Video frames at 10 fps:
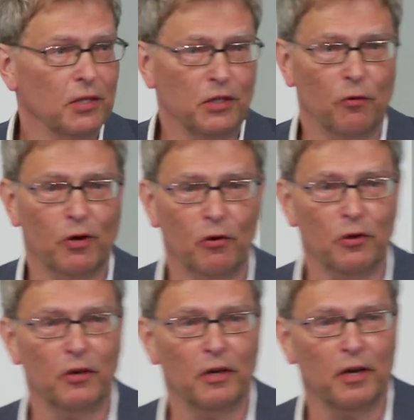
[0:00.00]
so
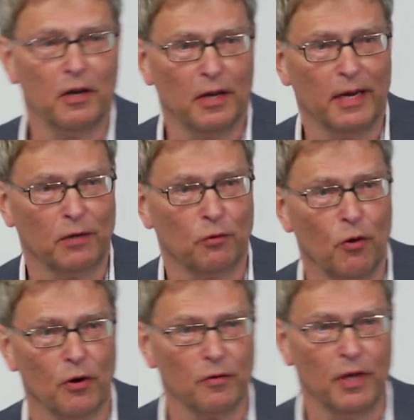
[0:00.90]
on
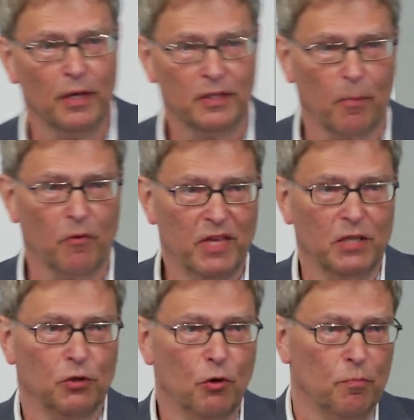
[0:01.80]
later on. Some of
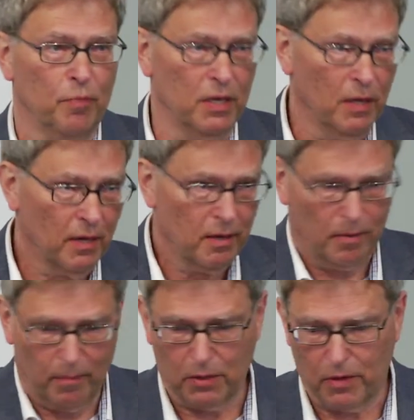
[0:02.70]
these could be
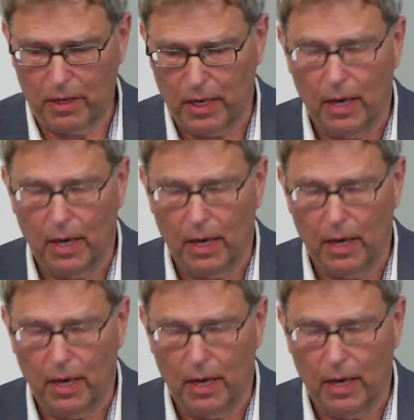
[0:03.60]
better.